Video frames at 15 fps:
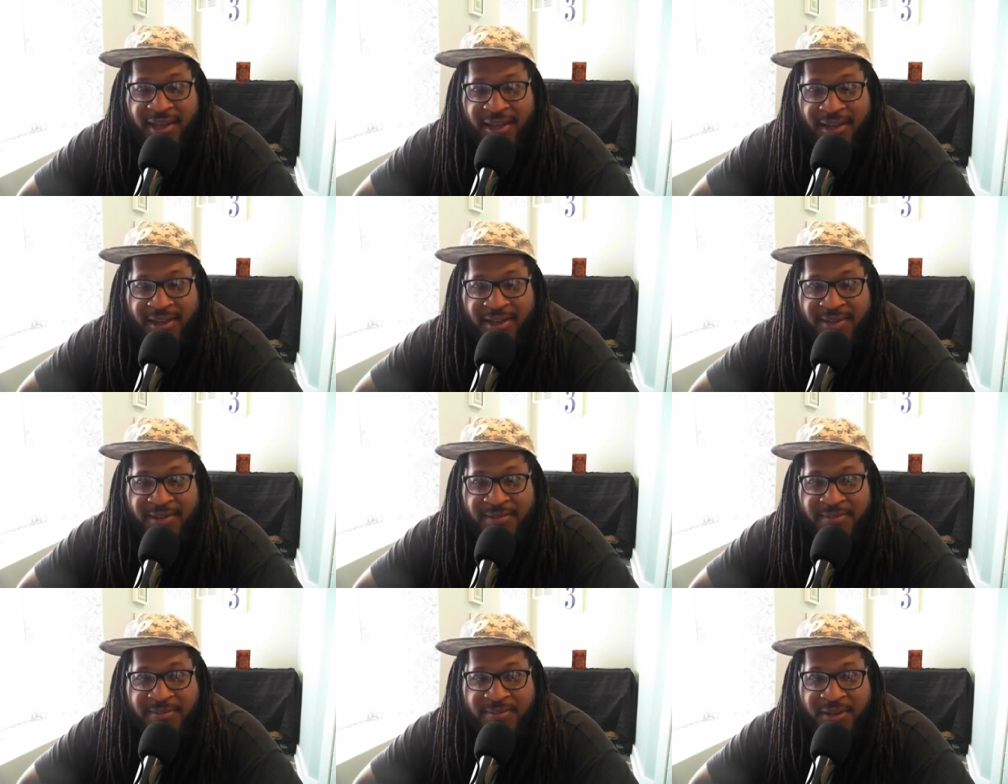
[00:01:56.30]

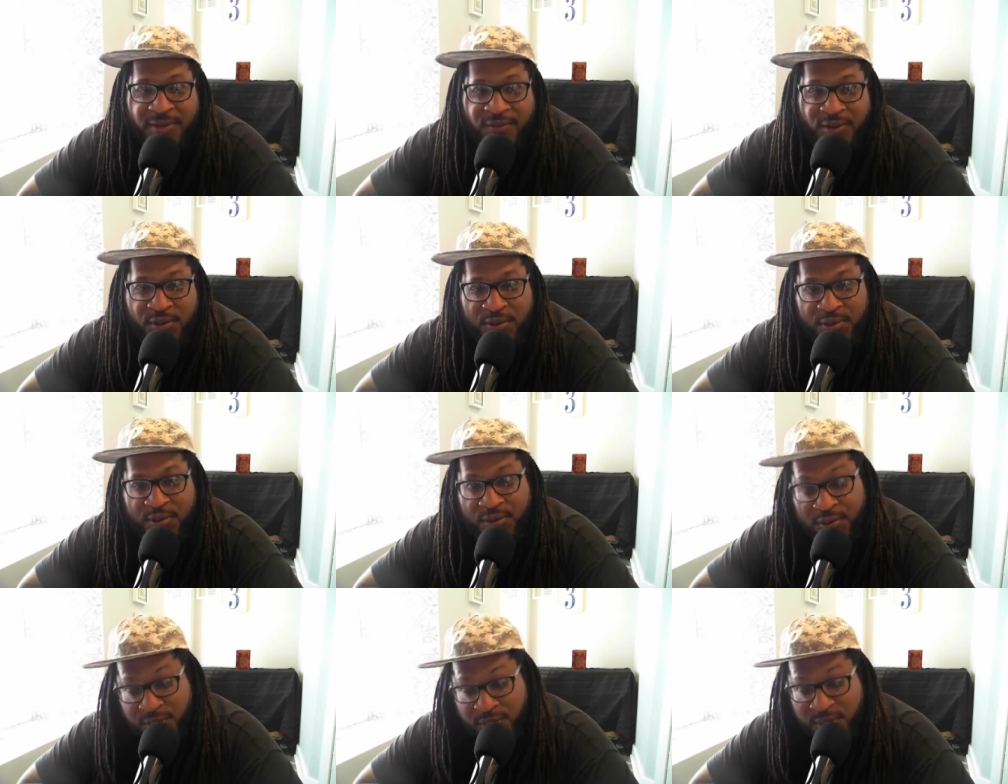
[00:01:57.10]
If
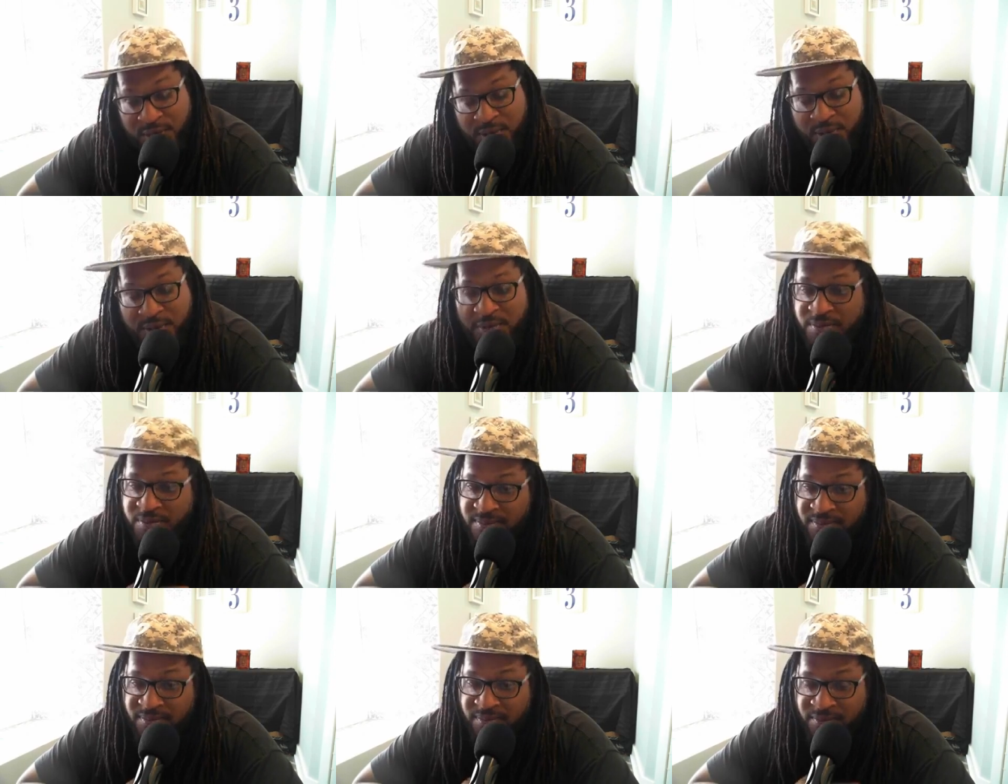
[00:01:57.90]
you do
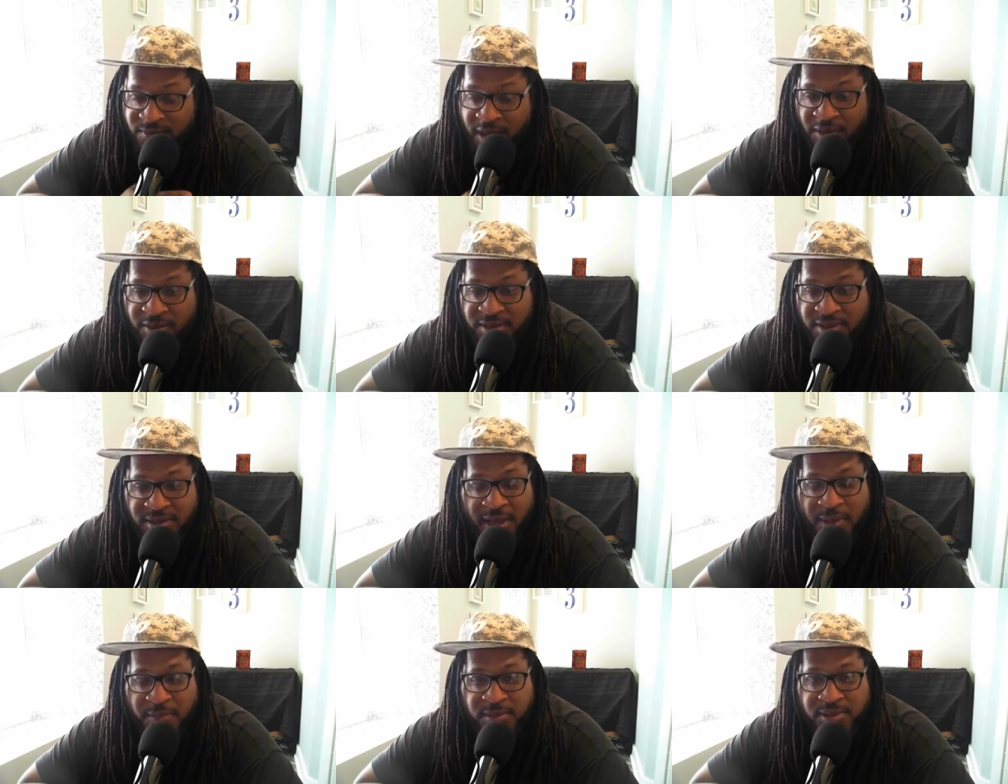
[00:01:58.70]
follow the
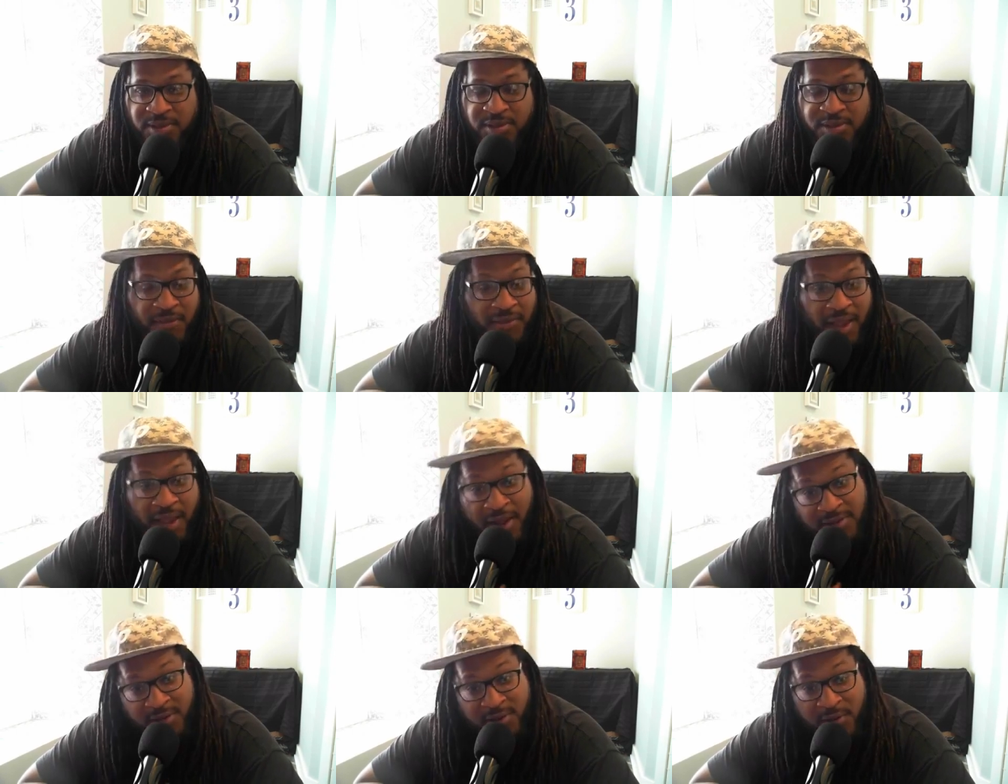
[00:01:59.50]
steps, you have to
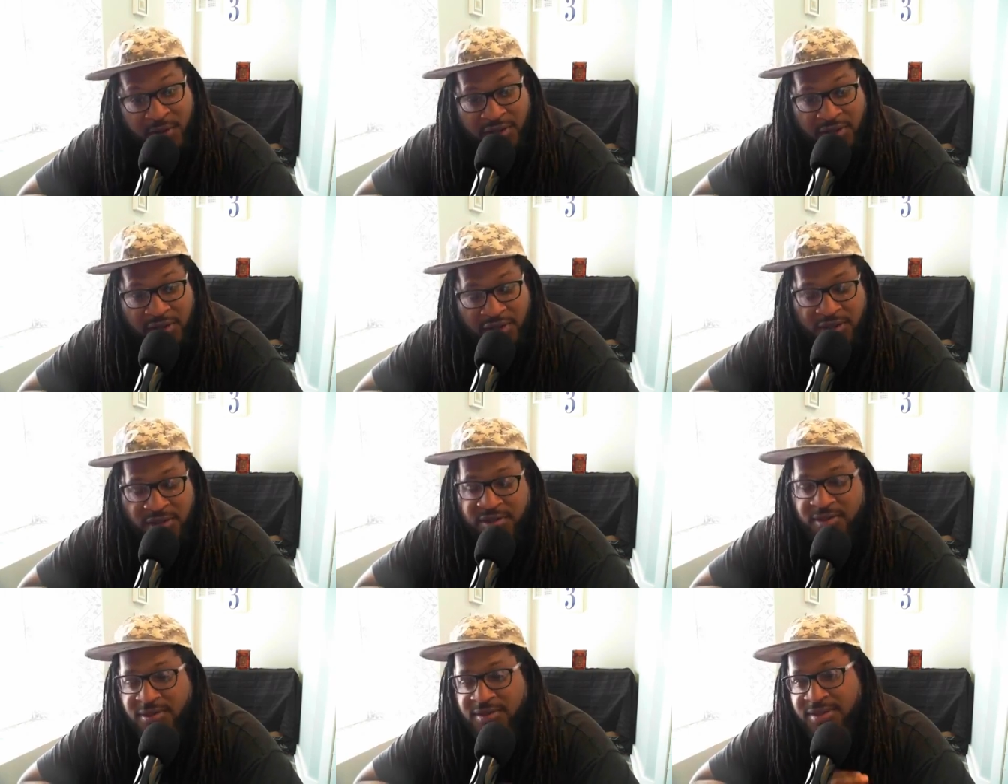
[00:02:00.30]
answer the
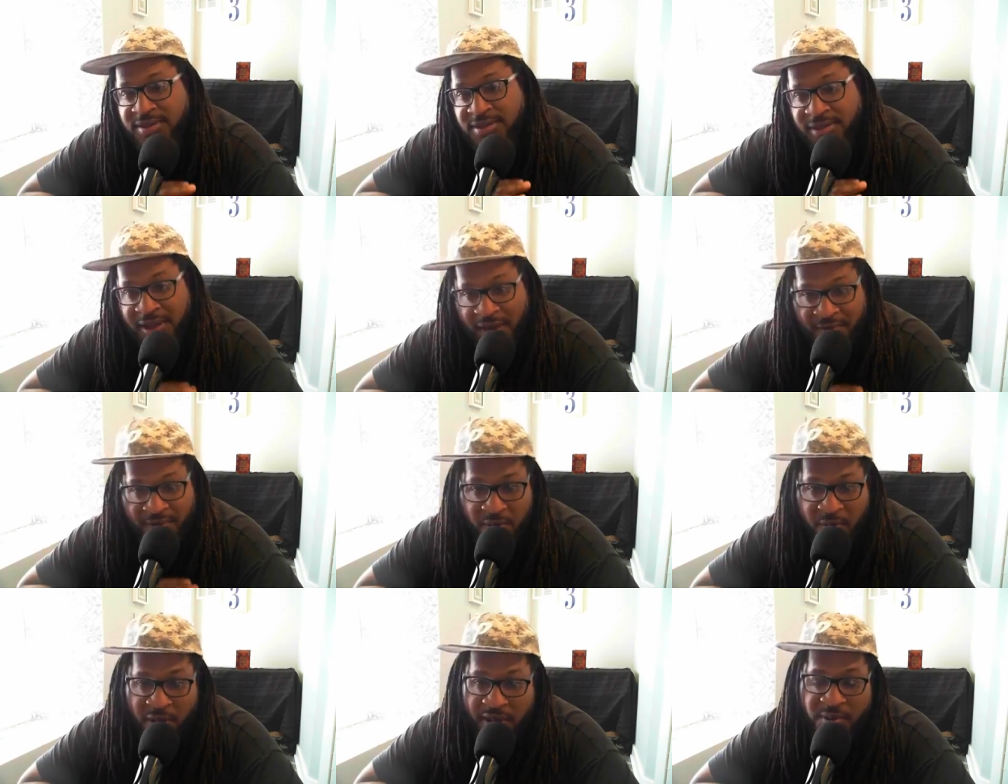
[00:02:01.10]
question. You
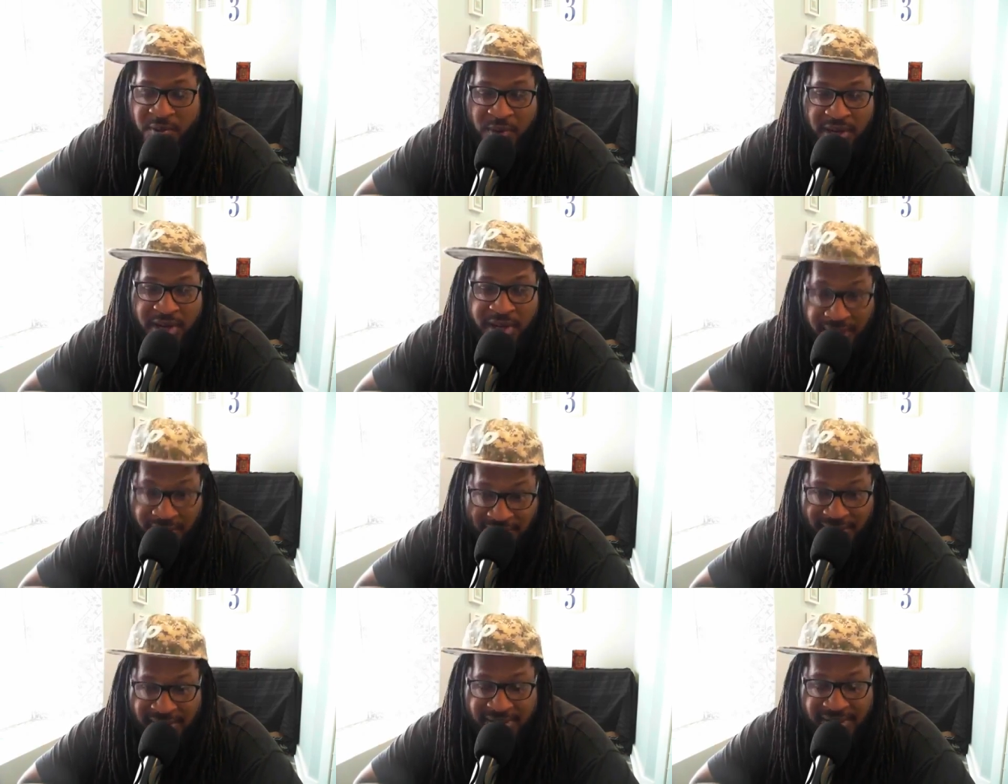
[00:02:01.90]
have to wait a week.